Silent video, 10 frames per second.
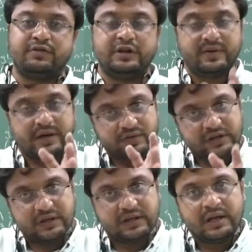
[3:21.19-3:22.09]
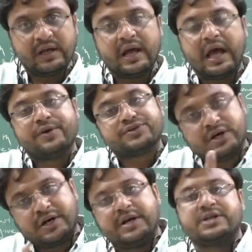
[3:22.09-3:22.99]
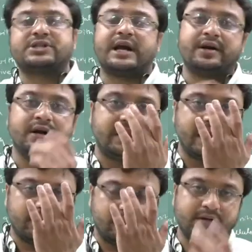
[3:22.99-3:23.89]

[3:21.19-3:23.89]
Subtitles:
We have studied in standard 10.